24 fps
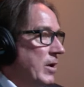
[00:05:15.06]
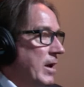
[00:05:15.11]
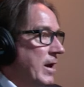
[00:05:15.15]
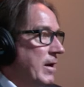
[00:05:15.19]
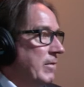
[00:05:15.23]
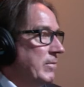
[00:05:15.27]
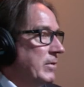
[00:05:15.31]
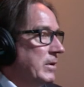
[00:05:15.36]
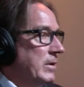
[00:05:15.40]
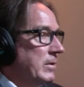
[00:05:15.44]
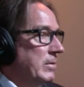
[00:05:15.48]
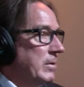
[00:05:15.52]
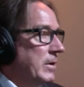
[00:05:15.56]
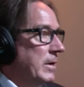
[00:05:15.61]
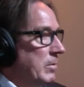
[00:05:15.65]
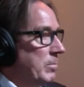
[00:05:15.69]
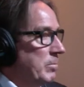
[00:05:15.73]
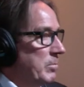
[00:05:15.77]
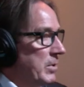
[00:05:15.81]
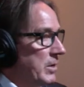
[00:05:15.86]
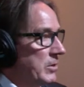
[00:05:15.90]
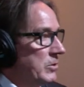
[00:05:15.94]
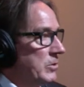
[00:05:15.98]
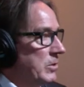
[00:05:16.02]
you have a, a
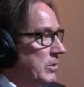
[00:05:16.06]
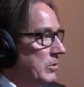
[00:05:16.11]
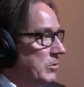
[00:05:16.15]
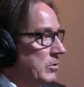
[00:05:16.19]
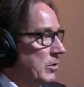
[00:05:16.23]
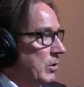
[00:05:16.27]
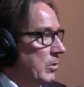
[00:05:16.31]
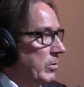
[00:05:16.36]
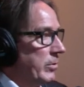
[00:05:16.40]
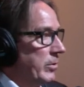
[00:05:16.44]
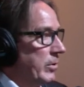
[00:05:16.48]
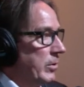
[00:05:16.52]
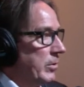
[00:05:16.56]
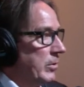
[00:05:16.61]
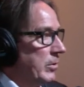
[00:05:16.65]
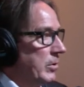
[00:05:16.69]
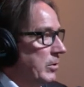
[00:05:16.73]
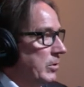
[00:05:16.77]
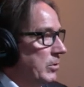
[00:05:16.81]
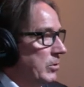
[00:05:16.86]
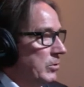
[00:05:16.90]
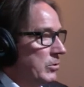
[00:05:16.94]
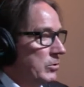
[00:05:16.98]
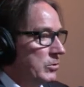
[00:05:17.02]
business owner
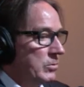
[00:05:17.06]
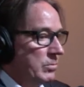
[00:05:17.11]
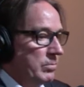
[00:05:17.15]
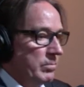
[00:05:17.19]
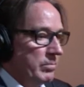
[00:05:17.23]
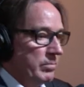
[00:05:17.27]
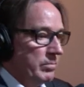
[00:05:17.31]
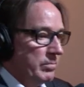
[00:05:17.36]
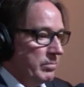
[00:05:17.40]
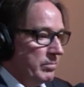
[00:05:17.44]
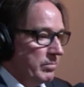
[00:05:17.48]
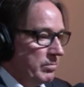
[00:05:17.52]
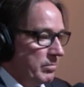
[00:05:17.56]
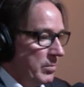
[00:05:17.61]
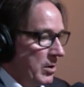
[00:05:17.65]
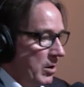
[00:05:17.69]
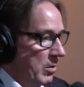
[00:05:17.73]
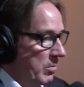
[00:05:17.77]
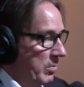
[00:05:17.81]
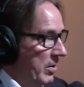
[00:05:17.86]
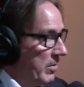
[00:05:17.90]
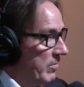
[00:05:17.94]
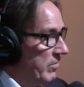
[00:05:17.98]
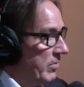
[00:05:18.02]
who's you
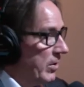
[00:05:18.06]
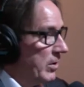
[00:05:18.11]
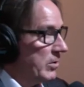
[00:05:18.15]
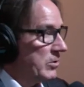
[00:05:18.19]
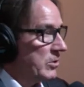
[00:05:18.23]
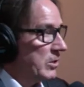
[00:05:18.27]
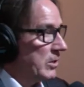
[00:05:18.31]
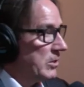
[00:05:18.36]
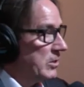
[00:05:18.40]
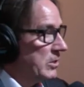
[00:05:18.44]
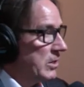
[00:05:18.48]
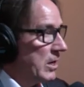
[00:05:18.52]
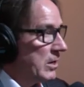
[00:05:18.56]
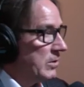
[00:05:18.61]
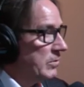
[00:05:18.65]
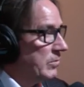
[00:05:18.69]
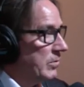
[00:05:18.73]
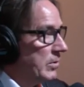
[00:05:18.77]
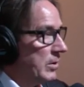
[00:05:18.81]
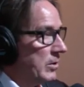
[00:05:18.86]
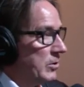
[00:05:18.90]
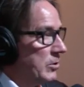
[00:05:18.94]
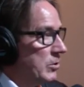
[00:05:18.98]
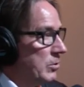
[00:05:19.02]
know been very
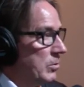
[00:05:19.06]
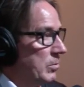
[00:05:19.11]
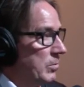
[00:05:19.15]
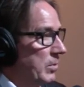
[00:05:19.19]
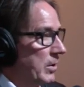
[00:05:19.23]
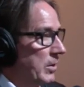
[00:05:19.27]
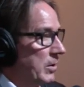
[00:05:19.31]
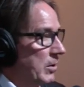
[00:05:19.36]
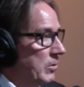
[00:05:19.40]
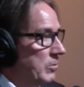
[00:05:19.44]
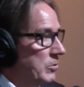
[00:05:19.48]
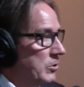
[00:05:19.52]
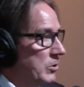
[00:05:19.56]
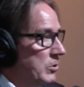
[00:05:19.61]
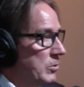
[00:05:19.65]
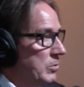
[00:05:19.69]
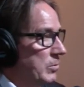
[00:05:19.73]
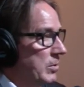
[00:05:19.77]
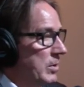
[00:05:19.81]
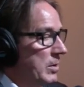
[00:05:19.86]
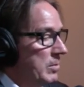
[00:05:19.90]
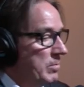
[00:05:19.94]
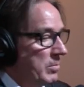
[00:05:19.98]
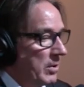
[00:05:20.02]
successful in doing what they're right.
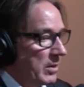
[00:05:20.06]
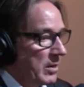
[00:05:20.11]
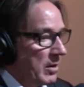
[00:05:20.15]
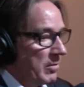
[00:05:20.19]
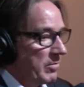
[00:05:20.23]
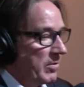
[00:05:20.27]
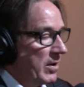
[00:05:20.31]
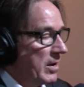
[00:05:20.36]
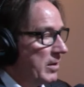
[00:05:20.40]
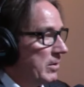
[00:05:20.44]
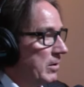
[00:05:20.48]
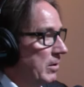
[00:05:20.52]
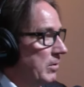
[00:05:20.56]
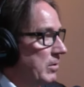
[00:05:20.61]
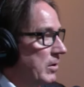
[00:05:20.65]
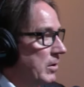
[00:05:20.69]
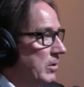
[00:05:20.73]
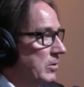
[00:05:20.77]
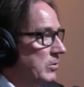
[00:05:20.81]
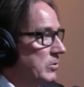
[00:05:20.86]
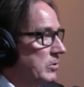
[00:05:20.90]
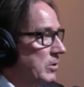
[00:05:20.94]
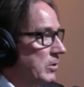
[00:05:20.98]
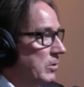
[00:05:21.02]
doing but they've had their
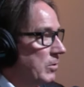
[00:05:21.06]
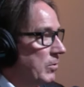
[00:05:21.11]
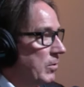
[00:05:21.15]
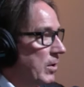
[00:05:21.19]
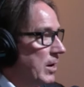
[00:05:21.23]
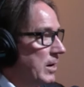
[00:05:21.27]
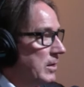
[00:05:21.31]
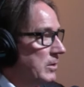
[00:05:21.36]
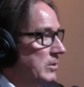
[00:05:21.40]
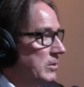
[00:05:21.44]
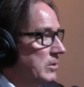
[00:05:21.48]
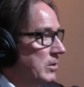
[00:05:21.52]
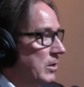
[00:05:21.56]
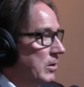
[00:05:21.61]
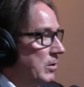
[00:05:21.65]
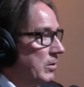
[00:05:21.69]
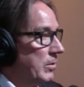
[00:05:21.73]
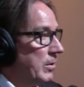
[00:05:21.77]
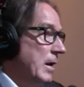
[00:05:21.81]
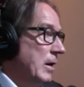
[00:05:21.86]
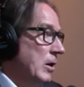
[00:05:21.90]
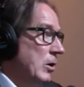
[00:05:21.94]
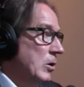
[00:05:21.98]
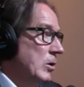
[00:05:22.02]
nose to the grindstone
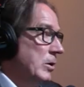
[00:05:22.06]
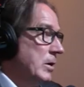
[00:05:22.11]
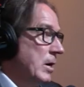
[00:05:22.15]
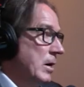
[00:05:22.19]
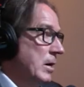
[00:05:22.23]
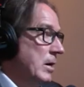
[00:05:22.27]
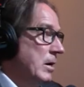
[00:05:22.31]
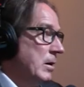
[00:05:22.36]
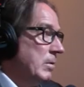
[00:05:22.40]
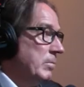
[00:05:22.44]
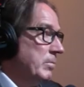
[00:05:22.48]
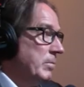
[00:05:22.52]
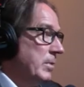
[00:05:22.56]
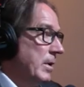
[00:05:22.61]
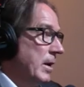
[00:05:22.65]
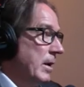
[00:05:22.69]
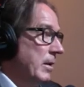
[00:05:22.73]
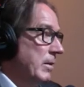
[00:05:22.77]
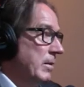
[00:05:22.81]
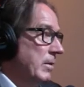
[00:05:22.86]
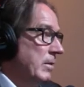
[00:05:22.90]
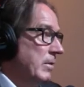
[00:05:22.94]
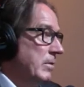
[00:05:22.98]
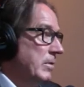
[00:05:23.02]
right. they look up
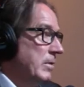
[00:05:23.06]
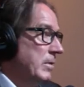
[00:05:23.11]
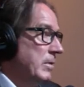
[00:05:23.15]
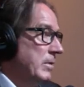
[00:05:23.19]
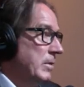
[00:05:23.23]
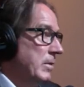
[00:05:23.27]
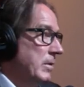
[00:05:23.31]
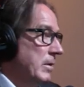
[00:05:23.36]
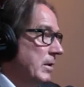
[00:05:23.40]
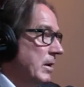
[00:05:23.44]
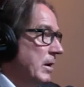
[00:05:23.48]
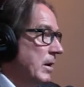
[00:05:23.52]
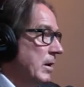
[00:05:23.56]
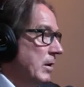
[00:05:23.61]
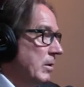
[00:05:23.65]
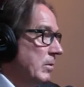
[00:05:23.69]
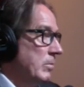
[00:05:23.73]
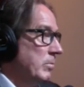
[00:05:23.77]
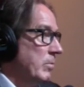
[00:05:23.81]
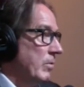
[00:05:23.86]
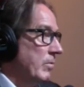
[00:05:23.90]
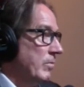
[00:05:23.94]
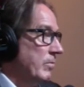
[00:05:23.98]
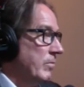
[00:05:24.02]
and you
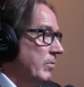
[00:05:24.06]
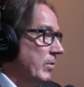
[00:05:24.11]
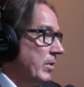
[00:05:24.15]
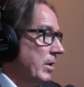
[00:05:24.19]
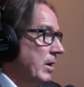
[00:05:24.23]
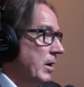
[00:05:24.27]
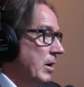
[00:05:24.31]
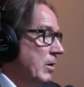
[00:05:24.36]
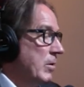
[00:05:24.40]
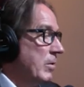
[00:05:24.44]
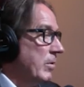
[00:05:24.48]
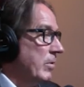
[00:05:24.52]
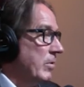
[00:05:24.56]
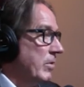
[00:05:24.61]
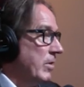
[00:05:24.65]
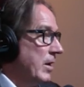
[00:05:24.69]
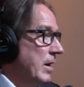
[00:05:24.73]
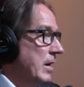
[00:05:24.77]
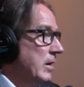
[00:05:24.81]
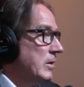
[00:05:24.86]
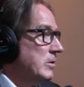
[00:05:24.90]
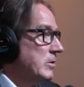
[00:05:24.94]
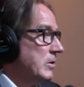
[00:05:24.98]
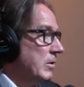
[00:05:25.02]
know before they know it
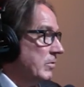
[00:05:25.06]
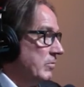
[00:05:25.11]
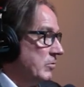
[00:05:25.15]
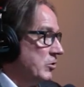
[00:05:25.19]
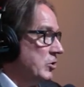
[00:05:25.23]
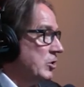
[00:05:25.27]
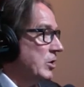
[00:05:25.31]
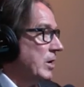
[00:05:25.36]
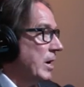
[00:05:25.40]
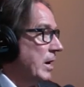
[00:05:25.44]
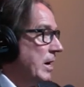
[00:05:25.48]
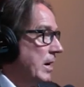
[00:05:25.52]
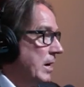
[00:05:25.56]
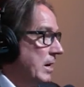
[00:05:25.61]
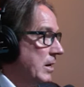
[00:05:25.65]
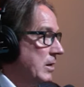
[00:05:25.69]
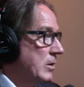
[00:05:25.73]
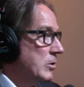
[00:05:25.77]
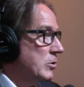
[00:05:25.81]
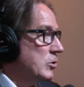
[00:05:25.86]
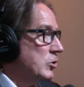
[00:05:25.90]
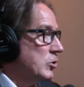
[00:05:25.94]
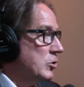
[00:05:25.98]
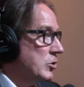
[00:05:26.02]
things have changed
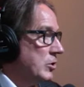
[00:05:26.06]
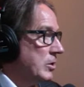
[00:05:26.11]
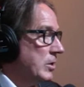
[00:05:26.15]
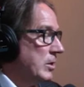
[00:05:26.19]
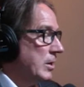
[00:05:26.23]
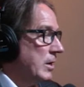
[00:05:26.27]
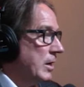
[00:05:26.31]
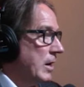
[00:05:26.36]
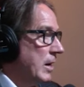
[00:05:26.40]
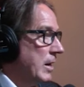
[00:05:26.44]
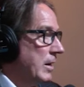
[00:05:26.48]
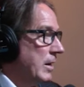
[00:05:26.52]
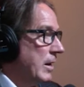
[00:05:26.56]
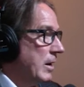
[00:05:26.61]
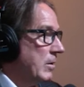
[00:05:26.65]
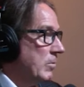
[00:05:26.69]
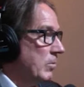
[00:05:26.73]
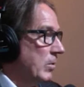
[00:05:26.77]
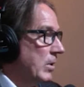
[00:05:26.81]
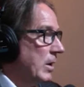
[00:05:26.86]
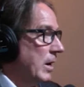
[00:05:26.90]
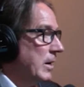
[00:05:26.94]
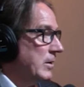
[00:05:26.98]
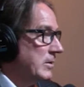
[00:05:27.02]
oh, yeah. and they
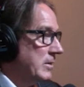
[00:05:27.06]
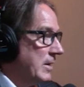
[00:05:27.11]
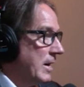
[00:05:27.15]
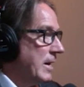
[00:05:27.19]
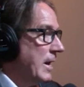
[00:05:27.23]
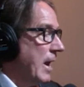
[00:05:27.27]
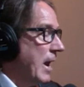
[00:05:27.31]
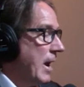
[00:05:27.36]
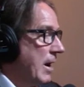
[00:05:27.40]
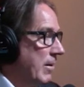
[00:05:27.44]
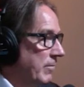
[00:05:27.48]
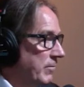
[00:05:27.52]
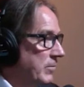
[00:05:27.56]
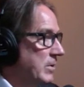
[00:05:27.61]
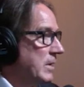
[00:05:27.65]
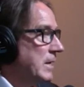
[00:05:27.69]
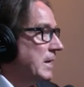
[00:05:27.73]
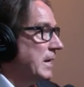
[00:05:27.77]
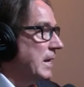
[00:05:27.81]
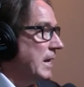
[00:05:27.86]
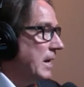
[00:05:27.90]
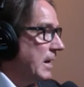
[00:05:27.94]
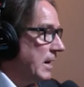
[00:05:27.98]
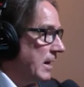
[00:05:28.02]
realize they have to
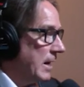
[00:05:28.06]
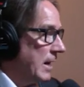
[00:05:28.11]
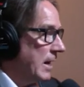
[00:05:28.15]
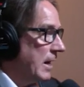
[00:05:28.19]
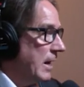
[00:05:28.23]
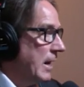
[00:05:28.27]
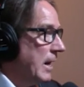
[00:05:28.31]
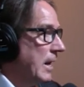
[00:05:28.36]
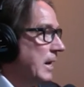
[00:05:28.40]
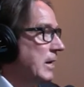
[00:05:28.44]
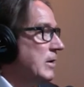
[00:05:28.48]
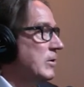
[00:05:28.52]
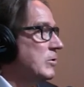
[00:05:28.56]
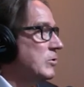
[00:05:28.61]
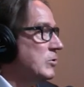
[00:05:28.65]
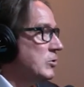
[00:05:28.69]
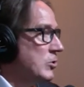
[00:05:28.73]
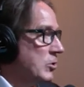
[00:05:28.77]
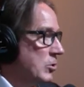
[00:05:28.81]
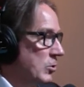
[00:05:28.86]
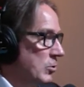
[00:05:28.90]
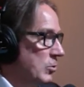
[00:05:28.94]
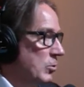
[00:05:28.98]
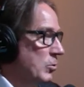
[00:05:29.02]
get
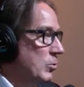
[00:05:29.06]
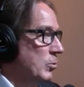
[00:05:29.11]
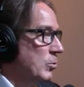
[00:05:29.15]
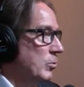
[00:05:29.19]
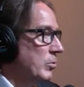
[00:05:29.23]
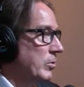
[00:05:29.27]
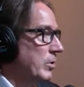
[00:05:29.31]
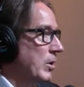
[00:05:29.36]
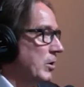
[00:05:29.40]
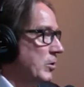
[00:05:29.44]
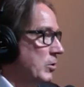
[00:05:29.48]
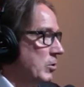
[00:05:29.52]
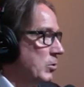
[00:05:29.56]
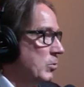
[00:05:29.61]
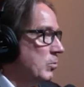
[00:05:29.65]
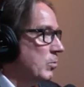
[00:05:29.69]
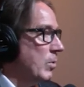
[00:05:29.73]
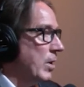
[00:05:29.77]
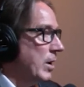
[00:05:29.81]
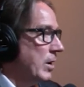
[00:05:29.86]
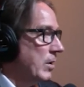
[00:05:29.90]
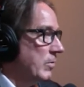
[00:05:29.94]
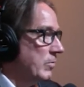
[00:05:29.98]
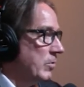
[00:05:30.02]
into yeah. the new
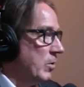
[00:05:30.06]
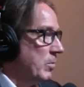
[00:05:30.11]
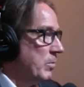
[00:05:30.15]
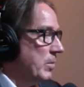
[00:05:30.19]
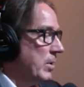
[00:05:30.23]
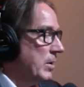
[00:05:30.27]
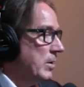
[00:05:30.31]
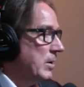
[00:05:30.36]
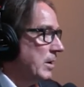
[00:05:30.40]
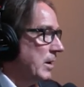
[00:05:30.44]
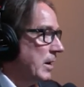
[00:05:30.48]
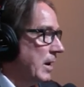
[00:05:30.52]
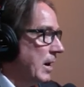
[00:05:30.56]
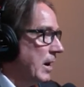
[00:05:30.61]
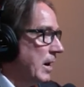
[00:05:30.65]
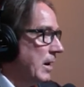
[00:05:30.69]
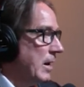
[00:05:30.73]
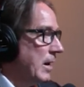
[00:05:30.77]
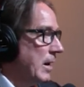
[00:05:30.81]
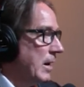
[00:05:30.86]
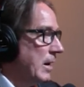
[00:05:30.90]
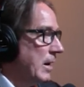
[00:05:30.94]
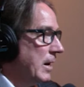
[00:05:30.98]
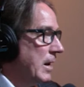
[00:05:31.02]
way of
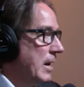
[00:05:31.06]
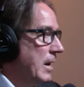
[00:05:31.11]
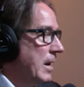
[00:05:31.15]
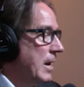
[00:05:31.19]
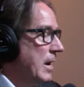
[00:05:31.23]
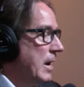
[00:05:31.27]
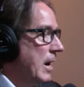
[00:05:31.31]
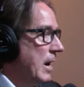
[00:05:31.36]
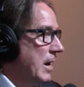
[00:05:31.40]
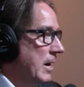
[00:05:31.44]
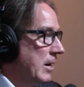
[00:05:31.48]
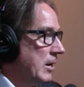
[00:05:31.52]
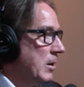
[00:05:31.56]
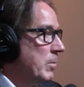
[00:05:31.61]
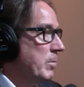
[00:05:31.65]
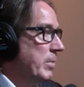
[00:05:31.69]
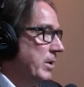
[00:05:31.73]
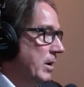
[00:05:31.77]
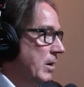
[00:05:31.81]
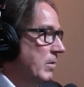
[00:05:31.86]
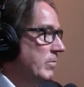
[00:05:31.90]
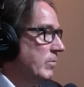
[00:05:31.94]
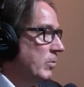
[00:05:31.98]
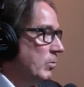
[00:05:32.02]
communicating yeah and it can
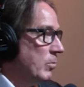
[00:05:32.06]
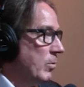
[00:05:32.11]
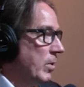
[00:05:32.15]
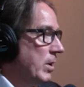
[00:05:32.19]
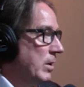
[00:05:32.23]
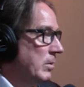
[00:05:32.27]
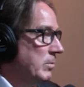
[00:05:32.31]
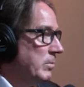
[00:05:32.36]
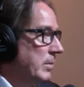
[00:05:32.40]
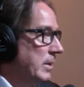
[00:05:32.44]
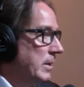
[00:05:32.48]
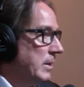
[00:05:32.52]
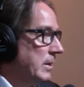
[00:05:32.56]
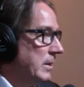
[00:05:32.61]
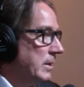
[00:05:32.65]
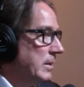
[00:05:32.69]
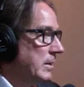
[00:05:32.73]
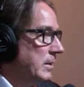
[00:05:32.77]
be overwhelming.